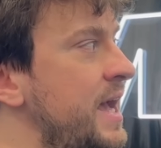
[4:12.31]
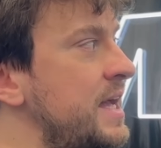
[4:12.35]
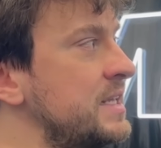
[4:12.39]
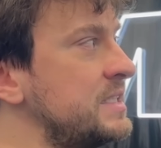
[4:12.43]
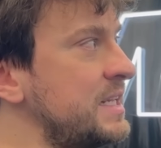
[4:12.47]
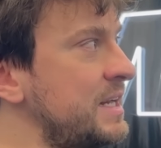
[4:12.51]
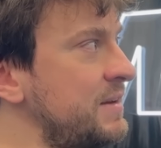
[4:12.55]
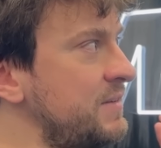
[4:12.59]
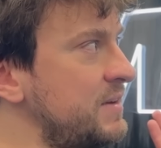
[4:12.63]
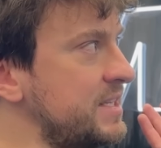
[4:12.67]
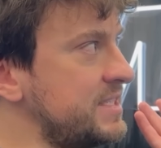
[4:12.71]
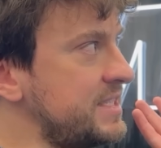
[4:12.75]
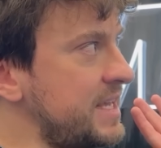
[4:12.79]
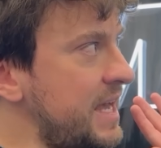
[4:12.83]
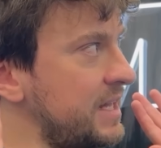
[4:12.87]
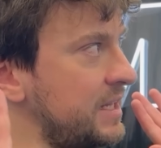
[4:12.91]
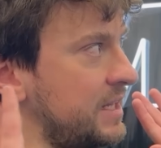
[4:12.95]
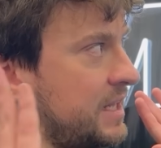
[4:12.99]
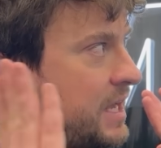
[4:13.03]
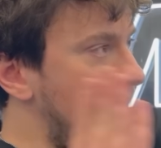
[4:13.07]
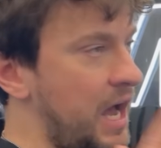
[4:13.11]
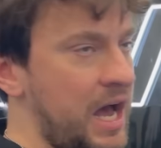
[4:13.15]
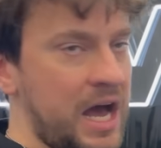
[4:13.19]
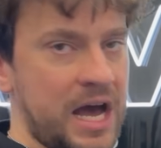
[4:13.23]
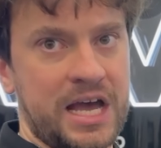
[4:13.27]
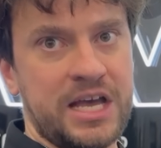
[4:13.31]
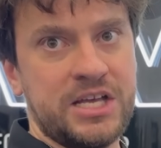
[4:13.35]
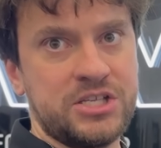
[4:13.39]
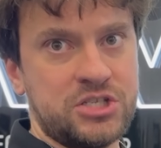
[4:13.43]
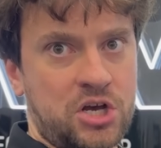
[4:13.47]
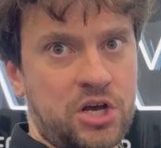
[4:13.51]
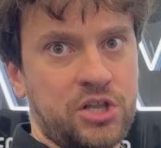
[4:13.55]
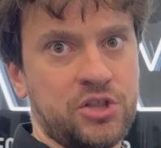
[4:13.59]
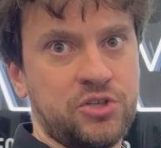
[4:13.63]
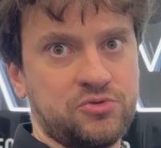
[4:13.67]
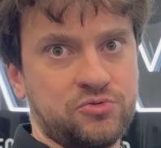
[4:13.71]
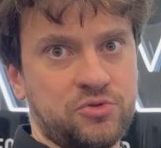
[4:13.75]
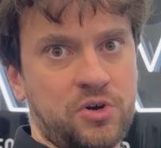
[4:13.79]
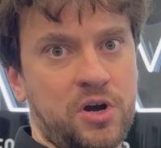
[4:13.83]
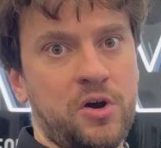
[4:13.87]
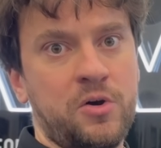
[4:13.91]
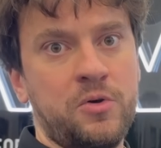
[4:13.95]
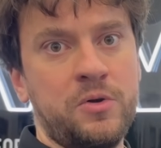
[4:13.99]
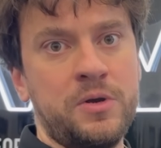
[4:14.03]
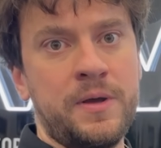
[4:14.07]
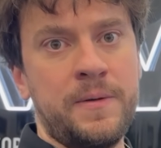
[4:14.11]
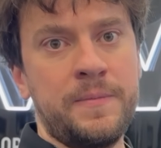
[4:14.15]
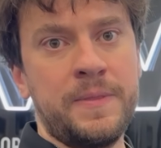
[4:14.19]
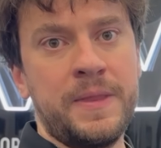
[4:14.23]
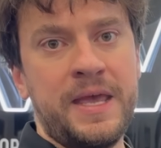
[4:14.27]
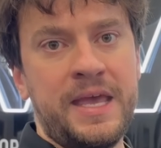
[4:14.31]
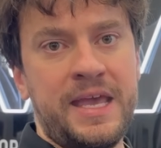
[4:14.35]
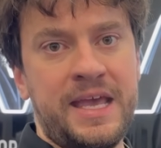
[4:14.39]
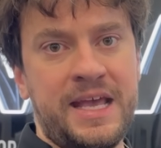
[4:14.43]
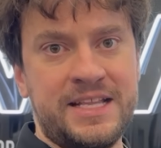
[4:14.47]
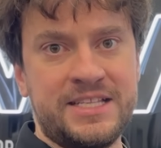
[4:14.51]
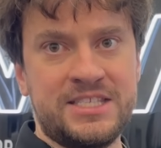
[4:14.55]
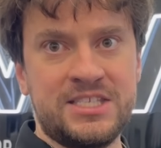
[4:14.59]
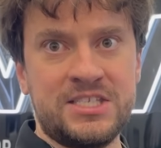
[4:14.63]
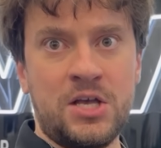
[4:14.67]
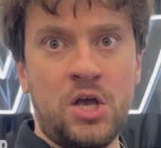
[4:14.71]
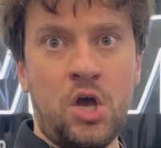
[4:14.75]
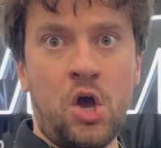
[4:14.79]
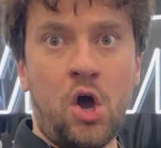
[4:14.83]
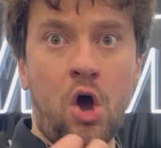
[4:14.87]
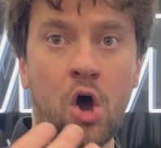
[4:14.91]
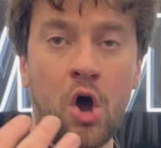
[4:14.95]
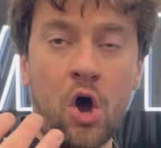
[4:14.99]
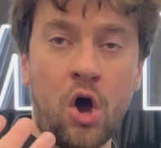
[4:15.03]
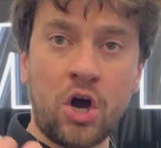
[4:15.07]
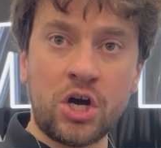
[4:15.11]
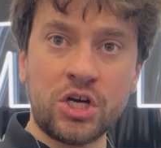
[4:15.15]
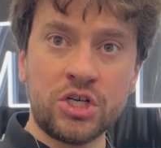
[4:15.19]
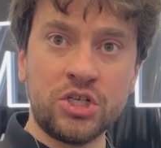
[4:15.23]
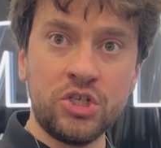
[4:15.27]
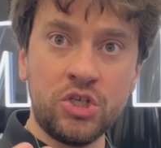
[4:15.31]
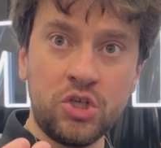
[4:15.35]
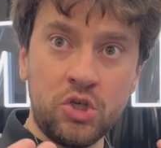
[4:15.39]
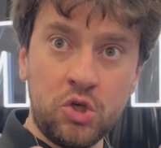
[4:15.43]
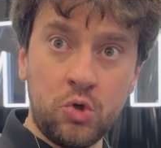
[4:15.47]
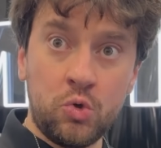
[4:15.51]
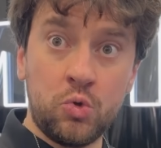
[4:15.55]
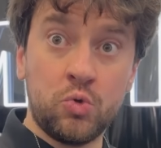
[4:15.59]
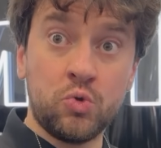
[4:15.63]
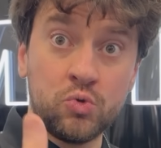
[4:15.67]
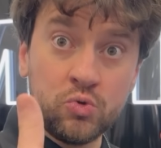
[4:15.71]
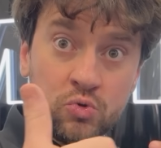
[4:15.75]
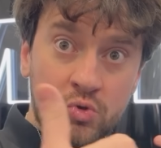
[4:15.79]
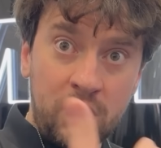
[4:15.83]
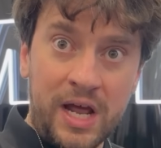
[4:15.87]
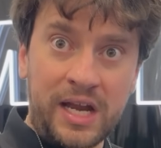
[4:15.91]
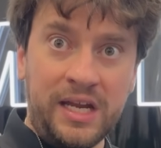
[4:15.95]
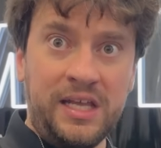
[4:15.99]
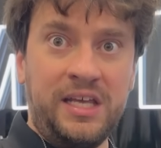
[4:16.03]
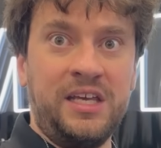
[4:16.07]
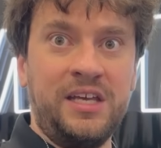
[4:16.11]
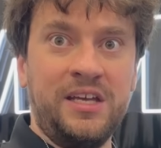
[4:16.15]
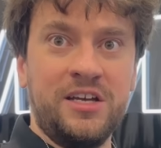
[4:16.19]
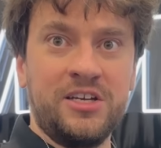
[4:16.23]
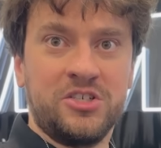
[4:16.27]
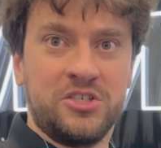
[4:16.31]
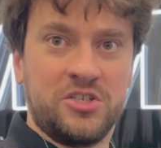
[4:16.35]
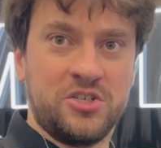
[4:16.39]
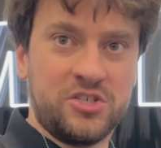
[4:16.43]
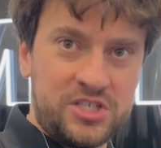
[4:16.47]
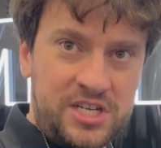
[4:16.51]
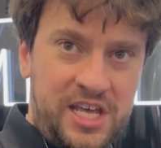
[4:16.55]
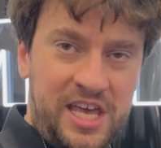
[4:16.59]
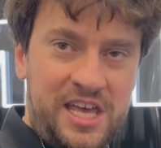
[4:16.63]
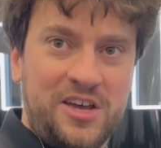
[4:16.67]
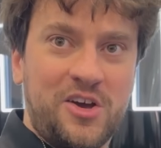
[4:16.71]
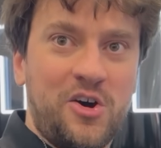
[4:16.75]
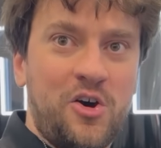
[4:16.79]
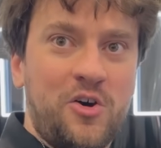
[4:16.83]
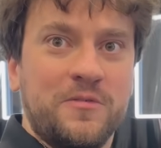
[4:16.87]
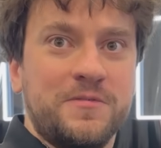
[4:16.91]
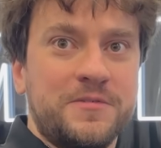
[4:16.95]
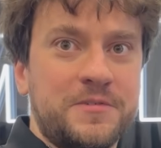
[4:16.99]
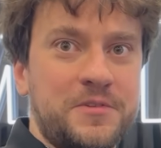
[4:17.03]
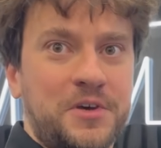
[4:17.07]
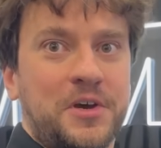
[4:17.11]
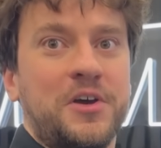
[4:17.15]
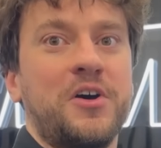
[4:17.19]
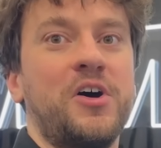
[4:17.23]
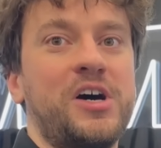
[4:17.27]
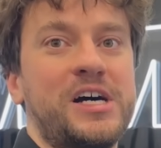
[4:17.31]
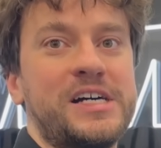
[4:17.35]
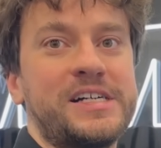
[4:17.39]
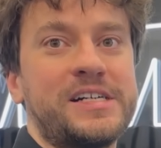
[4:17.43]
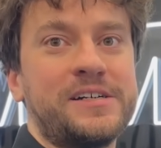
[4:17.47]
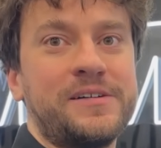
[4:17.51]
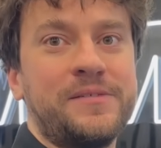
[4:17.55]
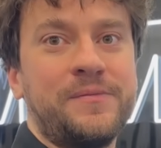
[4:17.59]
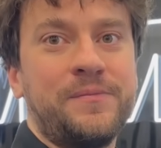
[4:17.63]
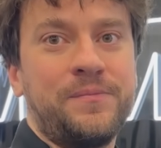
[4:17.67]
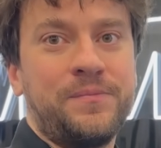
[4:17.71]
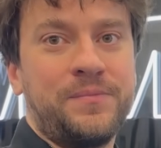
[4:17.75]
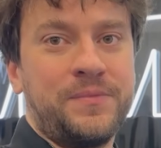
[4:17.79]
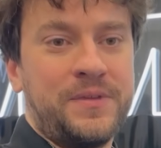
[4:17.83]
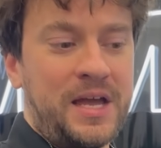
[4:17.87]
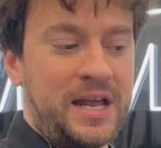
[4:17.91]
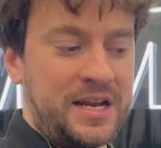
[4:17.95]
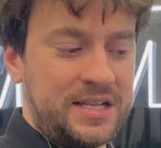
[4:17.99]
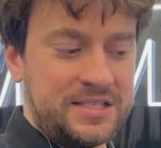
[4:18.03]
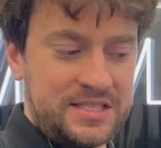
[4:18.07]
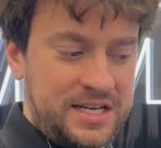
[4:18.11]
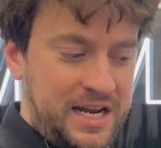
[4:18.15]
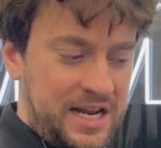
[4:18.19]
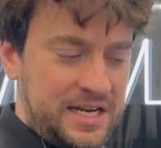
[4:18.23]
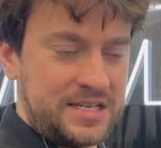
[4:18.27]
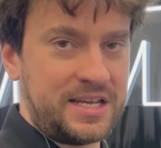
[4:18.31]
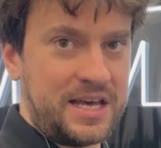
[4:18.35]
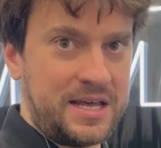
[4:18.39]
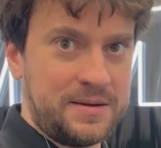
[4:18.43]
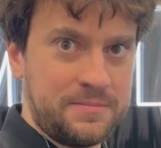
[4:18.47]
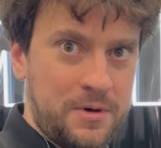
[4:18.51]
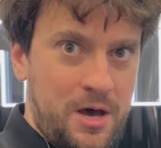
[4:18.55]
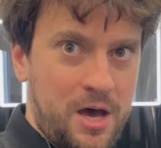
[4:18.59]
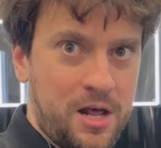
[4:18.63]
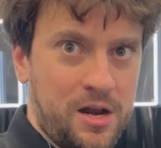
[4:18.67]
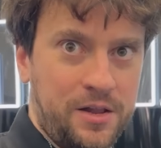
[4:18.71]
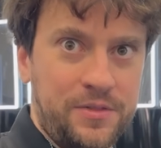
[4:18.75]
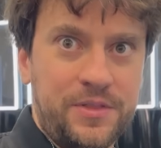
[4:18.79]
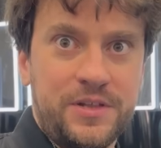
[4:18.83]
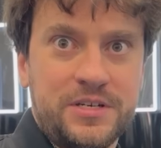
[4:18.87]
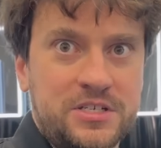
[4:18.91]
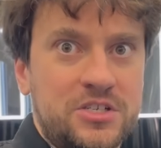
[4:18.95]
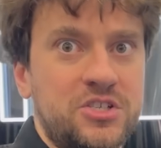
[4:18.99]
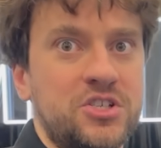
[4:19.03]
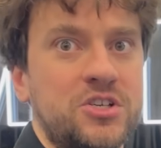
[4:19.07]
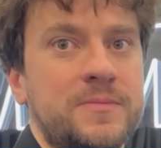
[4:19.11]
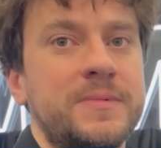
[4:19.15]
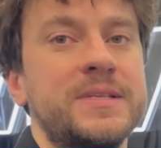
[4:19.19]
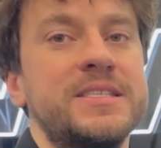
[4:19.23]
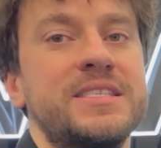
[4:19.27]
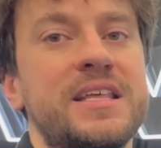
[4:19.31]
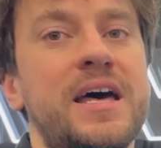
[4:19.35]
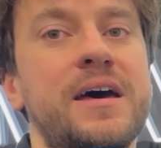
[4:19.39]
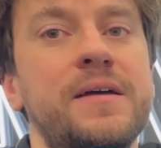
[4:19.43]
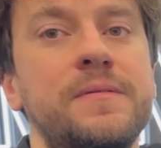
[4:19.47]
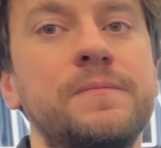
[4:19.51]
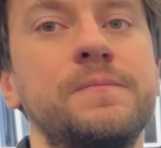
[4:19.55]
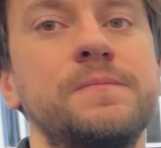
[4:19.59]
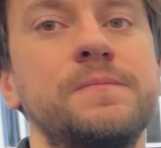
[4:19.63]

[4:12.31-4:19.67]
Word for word: it's not exactly eyes on the road, it's are you ready to take over the car? And it's an end-to-end model that determines that.